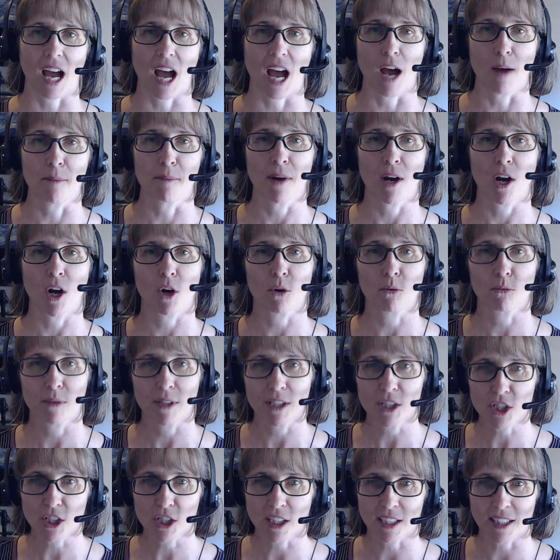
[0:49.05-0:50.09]
Um,
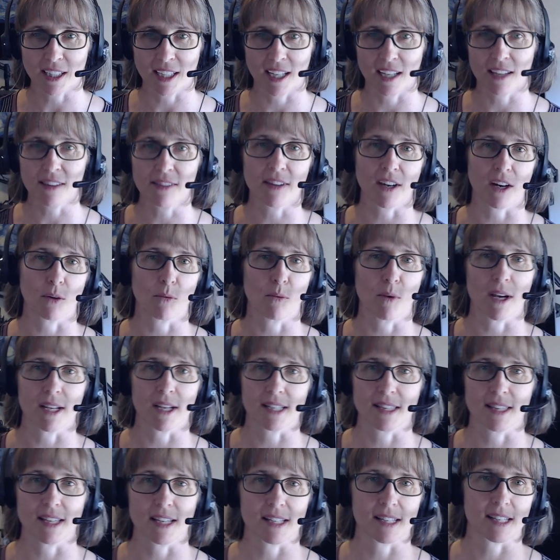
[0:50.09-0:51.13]
originally, there
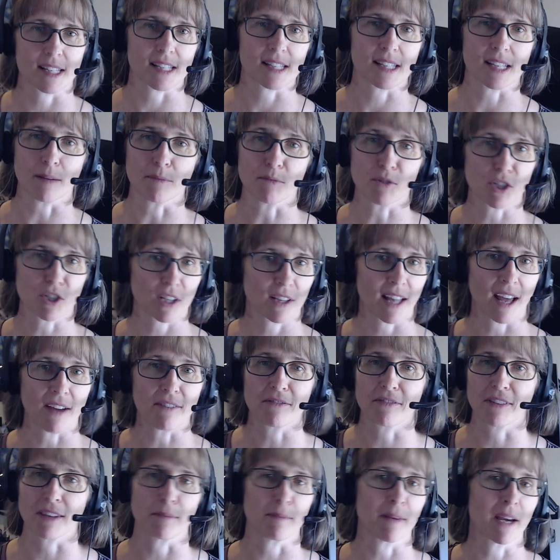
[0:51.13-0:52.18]
was this assumption that
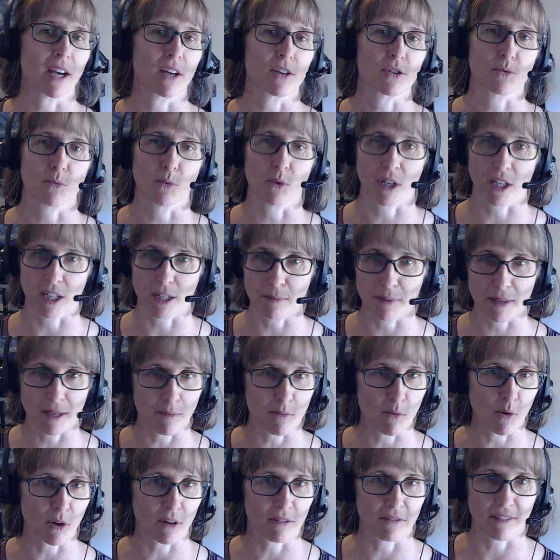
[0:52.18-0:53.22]
females were going to be
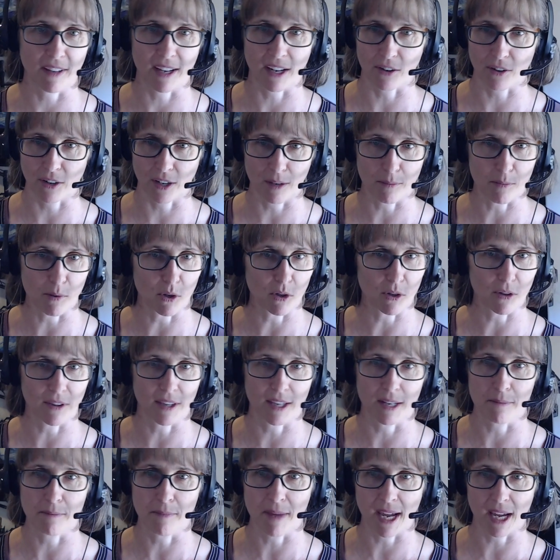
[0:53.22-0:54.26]
more variable
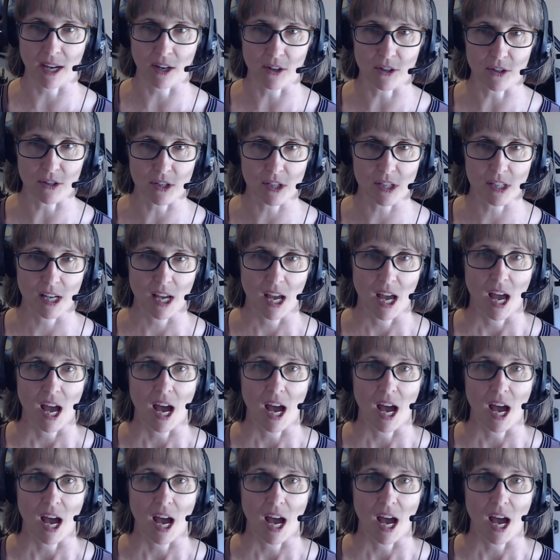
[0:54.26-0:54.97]
than males.